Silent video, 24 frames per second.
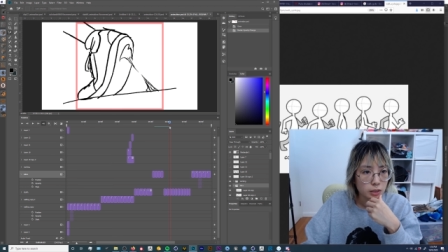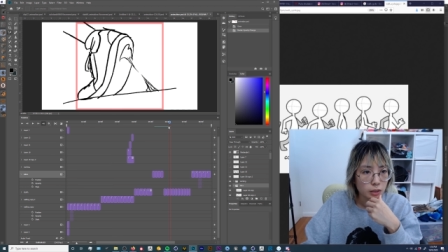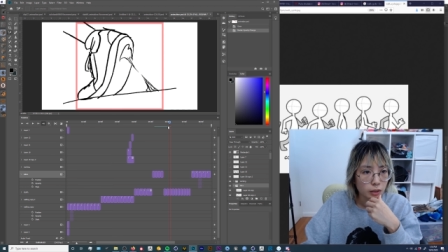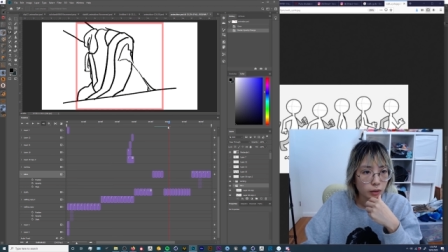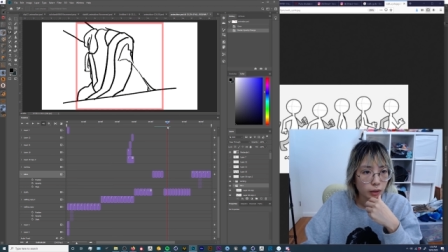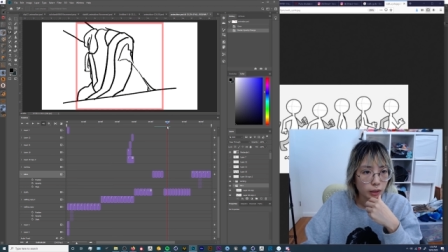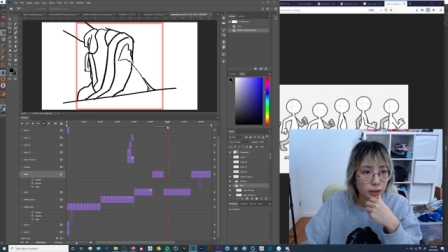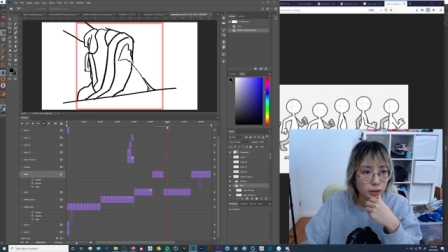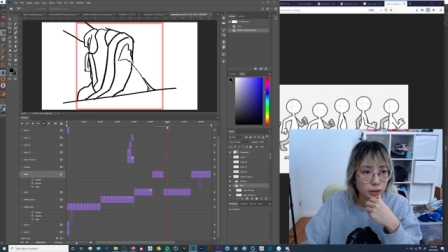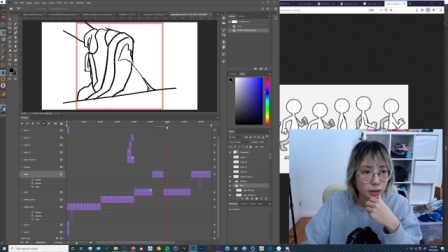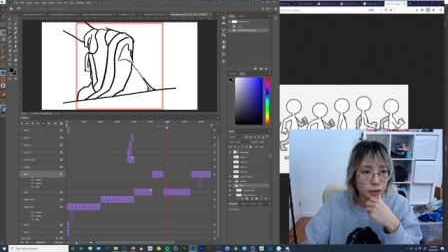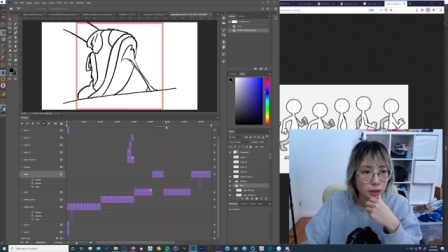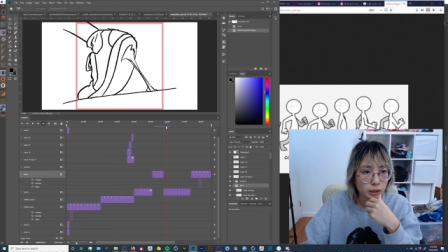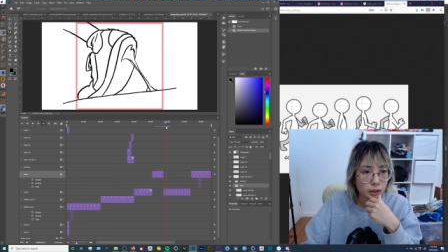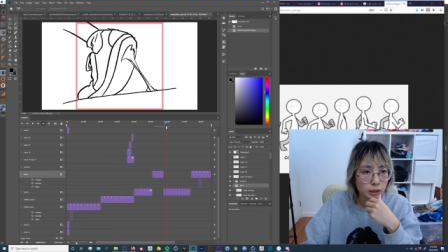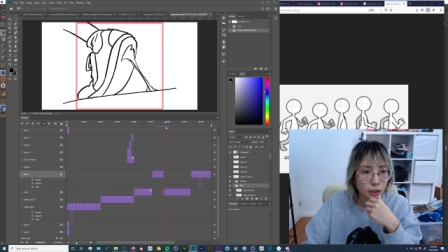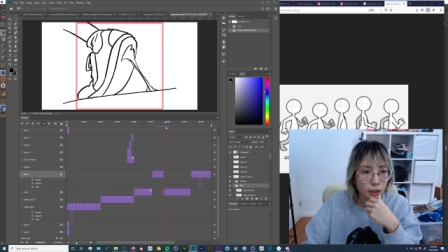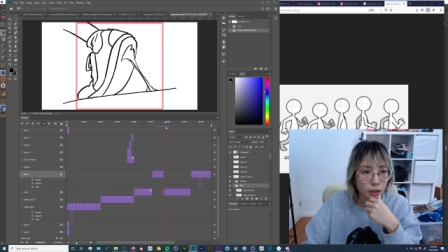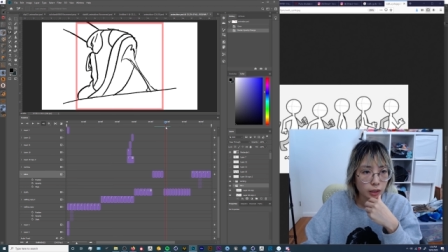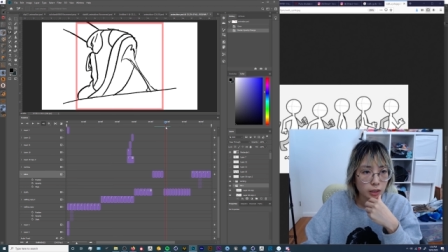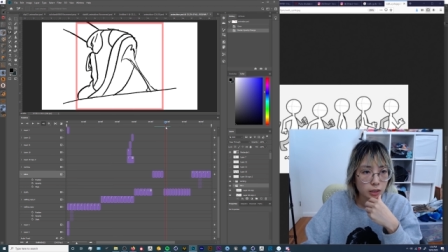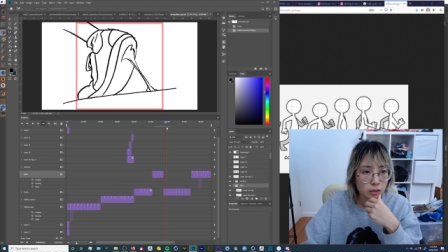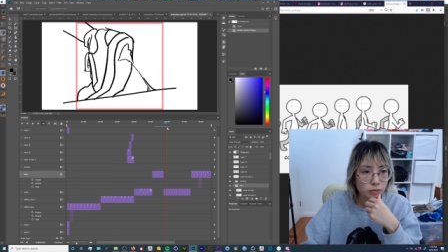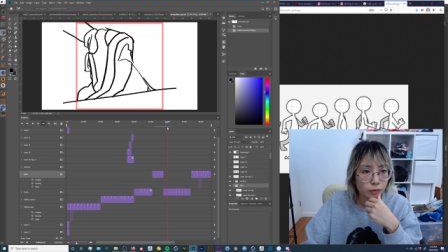you know, as you can
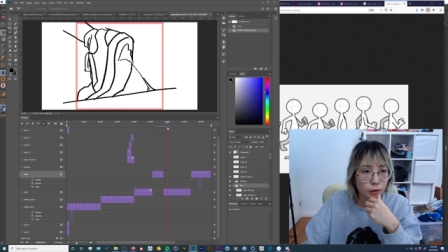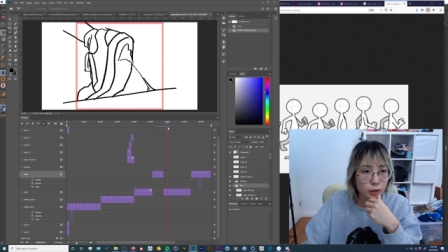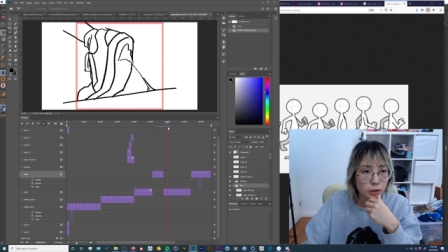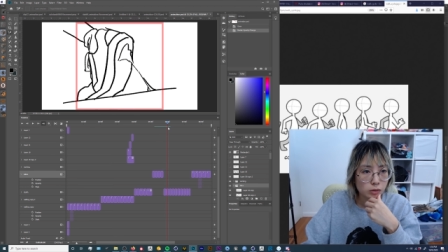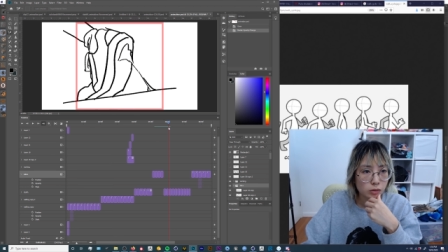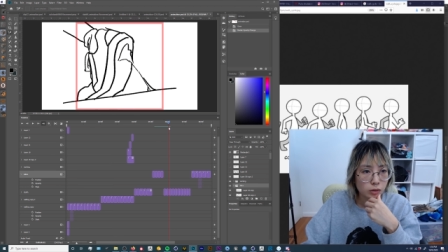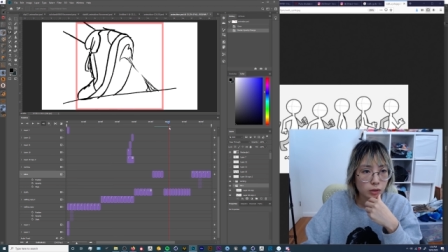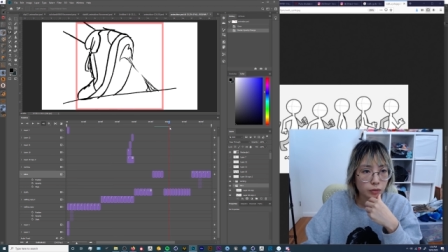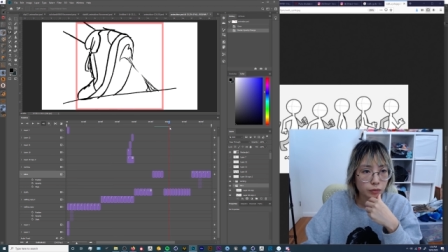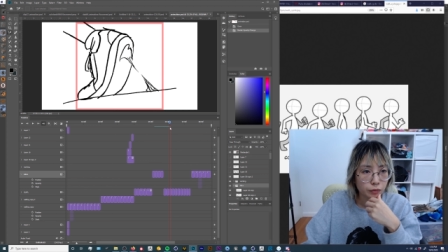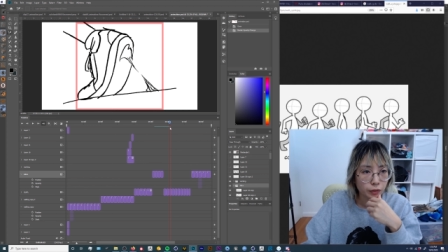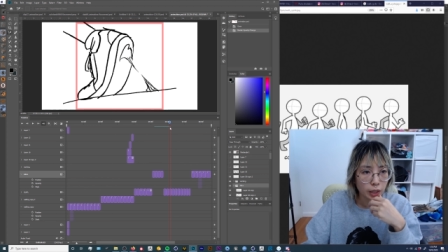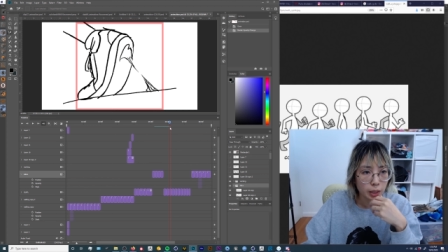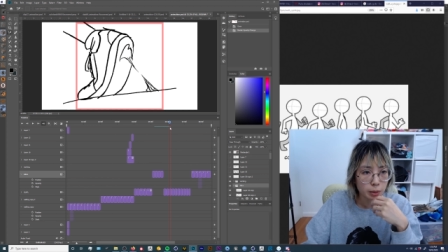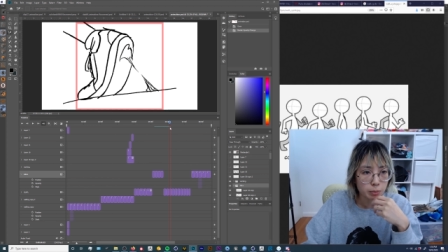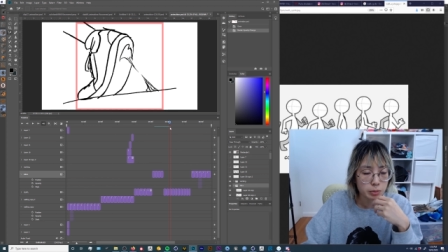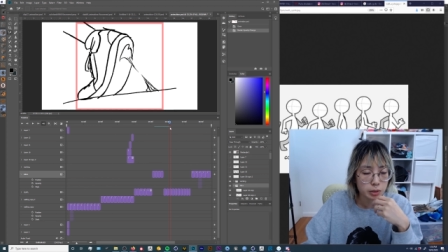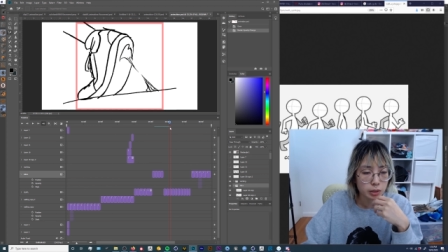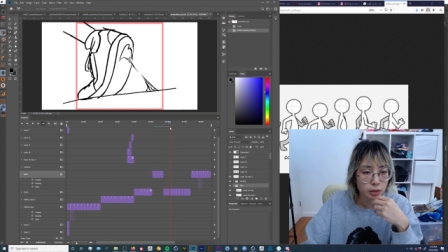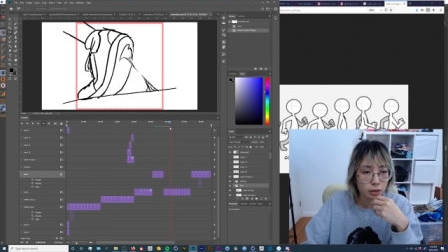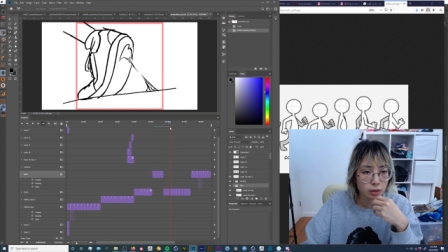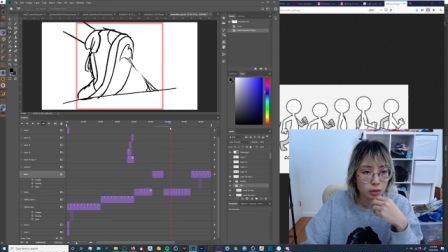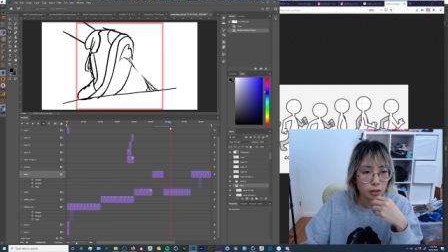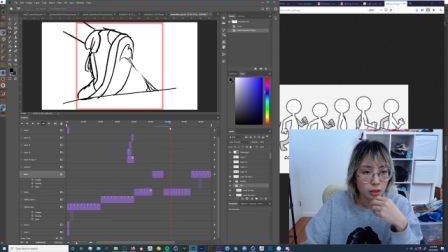see, these first 3
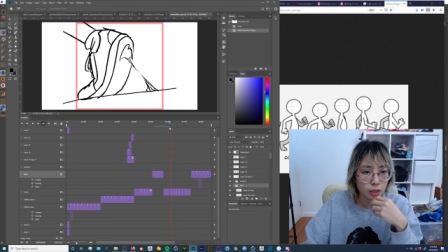frames,